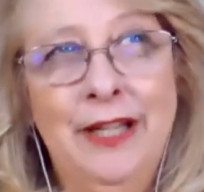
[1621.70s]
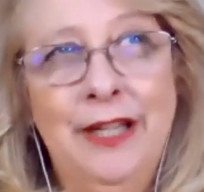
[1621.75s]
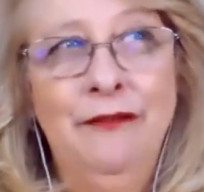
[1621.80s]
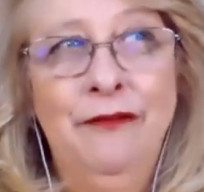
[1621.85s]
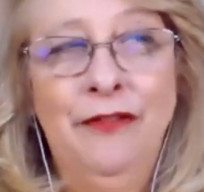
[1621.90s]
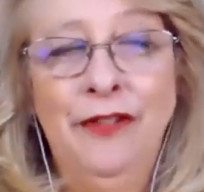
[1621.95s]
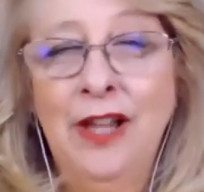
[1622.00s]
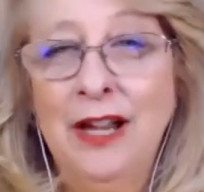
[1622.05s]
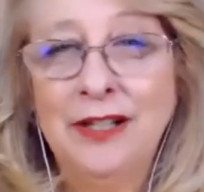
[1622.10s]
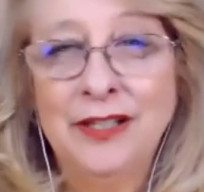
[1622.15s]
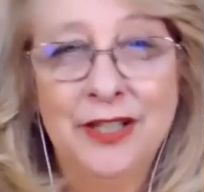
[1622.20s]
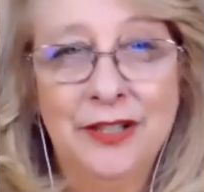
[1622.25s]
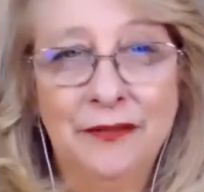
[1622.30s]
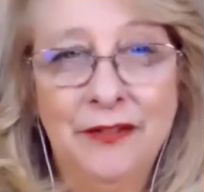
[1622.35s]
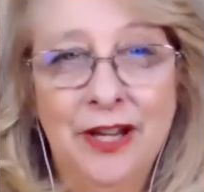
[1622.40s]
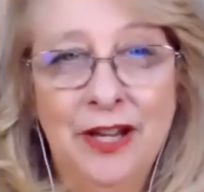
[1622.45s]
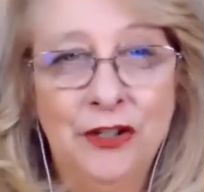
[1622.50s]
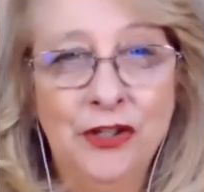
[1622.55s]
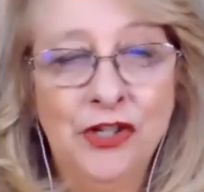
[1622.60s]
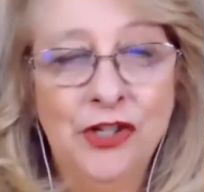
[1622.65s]
influx
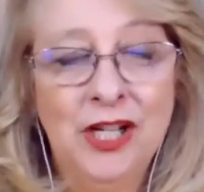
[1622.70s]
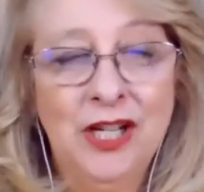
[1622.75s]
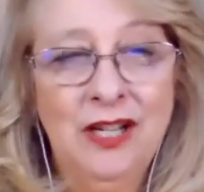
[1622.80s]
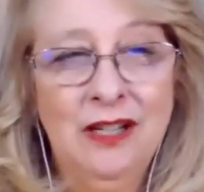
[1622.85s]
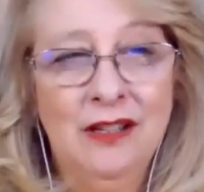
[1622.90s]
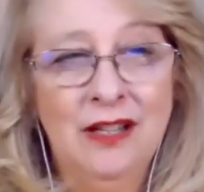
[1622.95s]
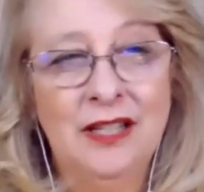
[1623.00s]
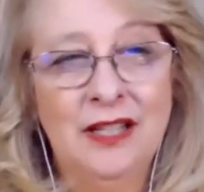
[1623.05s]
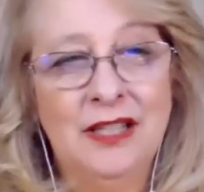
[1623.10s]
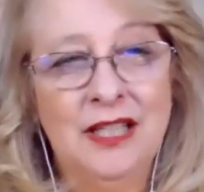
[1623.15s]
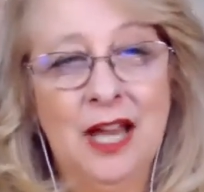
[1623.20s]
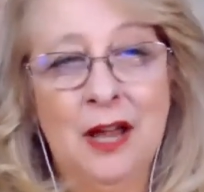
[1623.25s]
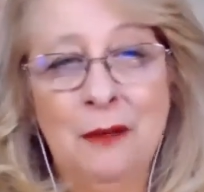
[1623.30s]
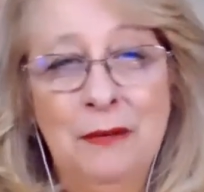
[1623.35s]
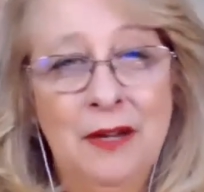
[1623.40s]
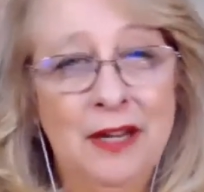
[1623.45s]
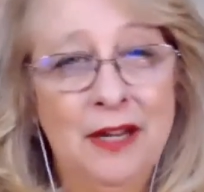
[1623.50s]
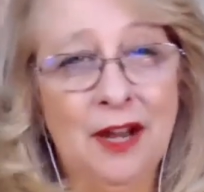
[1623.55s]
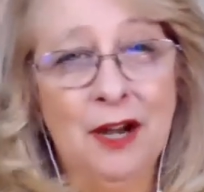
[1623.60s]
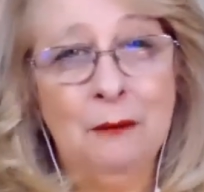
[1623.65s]
of energy that's
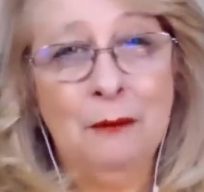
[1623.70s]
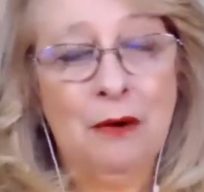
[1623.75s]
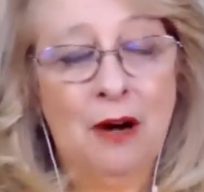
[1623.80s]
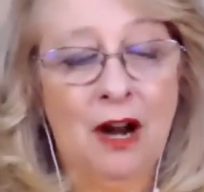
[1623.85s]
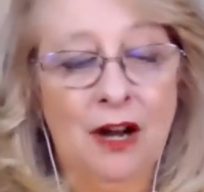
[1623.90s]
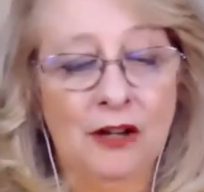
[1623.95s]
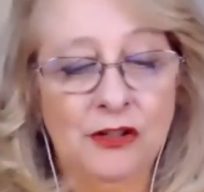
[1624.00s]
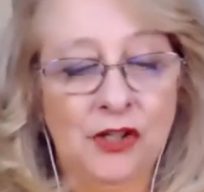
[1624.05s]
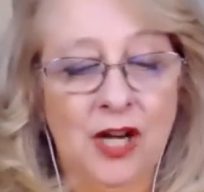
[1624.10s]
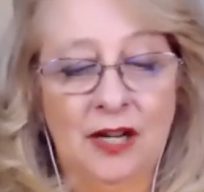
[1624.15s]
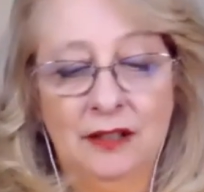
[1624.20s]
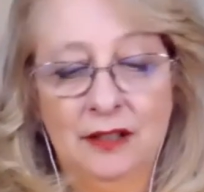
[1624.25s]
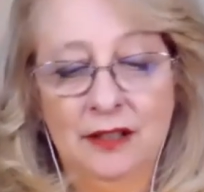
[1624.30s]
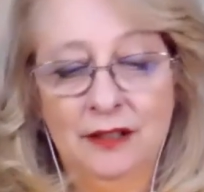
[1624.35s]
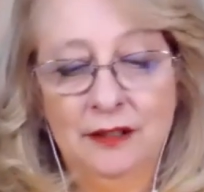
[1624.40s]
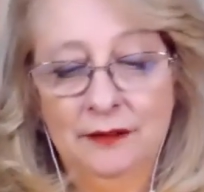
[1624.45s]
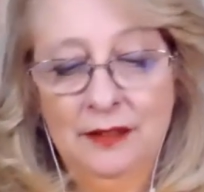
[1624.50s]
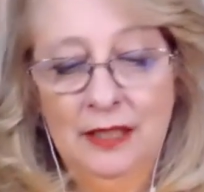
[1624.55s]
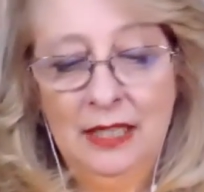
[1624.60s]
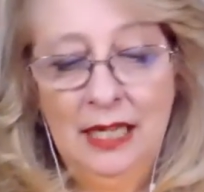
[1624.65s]
helping their
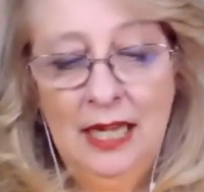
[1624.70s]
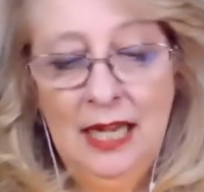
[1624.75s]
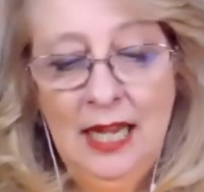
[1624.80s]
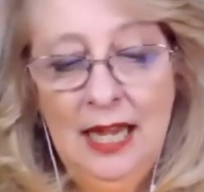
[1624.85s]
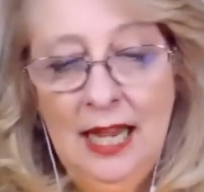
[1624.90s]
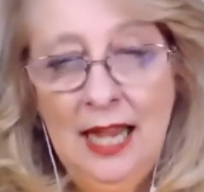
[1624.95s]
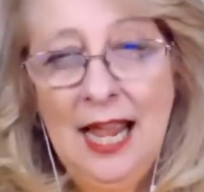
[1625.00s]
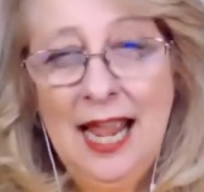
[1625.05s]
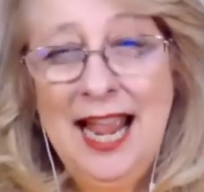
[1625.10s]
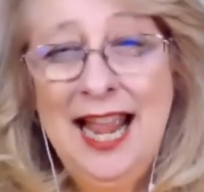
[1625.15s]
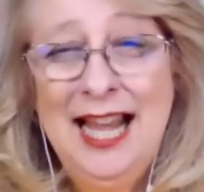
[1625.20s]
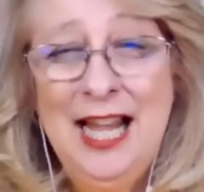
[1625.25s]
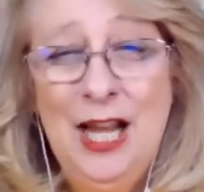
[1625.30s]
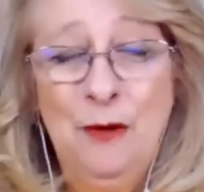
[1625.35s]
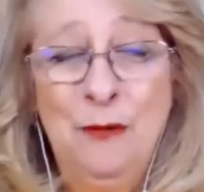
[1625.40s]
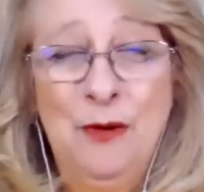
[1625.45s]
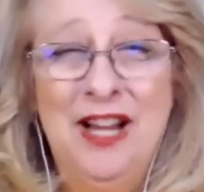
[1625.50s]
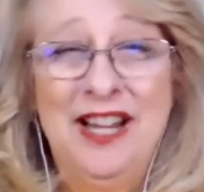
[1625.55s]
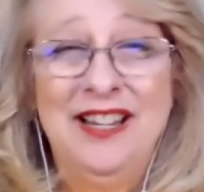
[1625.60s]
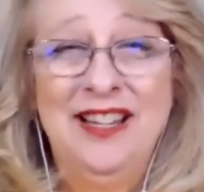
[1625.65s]
project.
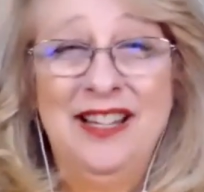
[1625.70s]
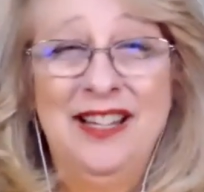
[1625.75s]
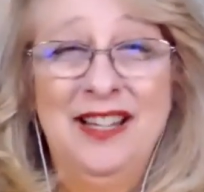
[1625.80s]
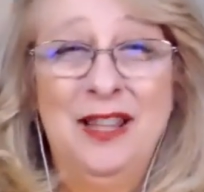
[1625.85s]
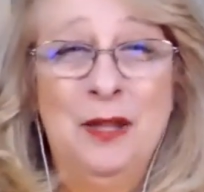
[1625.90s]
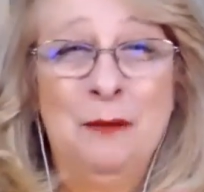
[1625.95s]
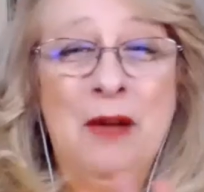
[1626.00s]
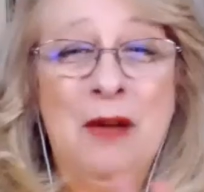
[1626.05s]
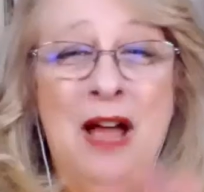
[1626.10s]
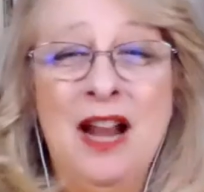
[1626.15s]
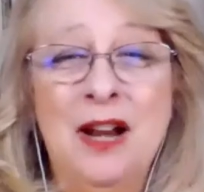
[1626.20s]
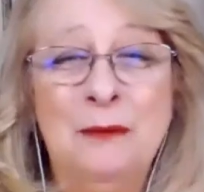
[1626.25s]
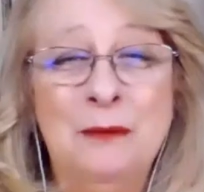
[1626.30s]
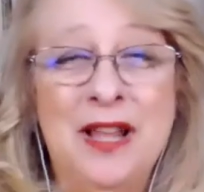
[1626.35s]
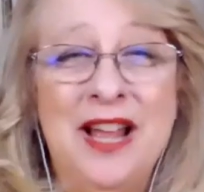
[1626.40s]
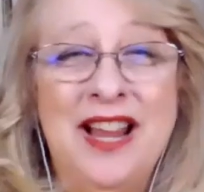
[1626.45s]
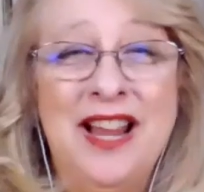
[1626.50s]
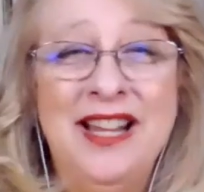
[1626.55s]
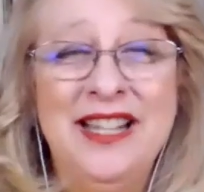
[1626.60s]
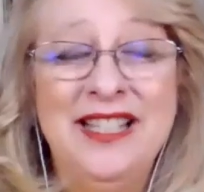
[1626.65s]
Anyway, the
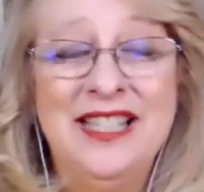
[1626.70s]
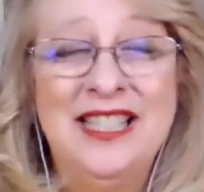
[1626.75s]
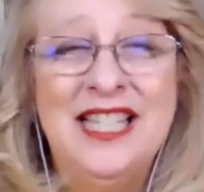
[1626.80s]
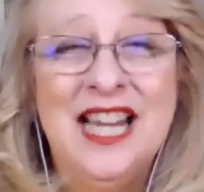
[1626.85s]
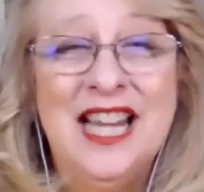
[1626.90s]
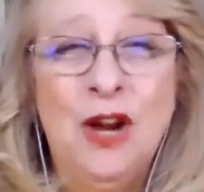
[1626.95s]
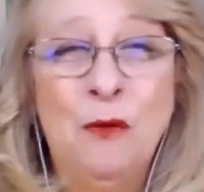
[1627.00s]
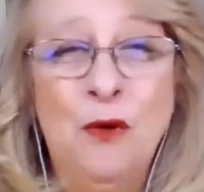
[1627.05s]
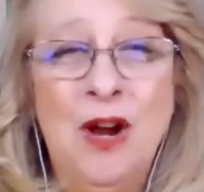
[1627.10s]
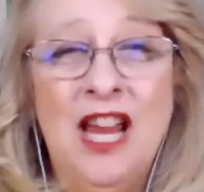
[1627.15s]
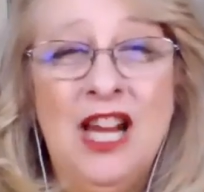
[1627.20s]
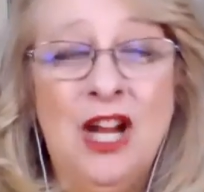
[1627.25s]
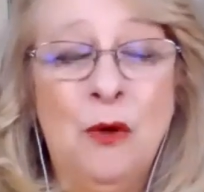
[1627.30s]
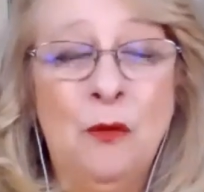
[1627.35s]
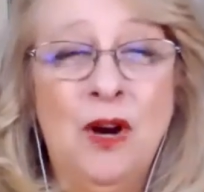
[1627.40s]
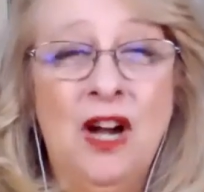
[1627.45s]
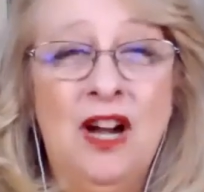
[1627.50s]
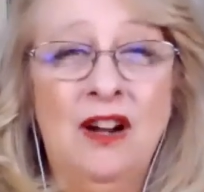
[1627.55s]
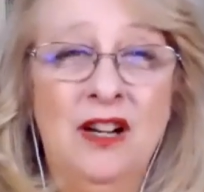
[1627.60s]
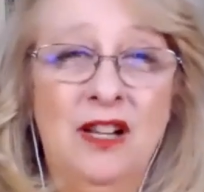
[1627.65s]
bottom line is stay awake,
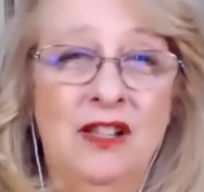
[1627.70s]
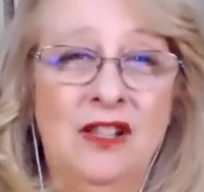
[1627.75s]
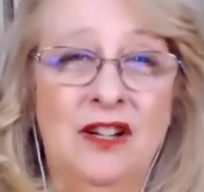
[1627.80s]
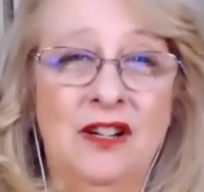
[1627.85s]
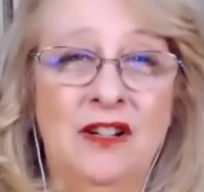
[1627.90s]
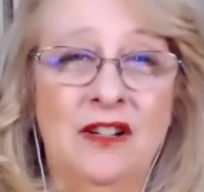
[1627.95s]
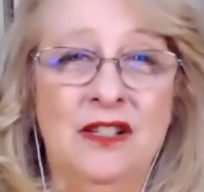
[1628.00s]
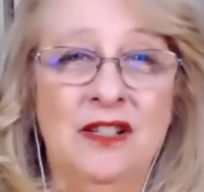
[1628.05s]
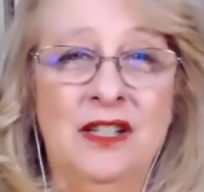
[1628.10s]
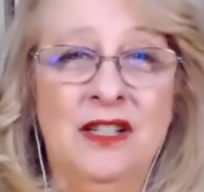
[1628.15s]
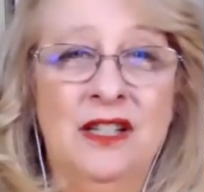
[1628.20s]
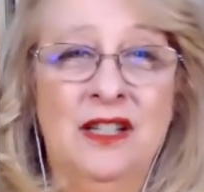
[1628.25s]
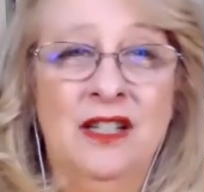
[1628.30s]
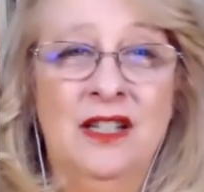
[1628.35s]
aware, and alert.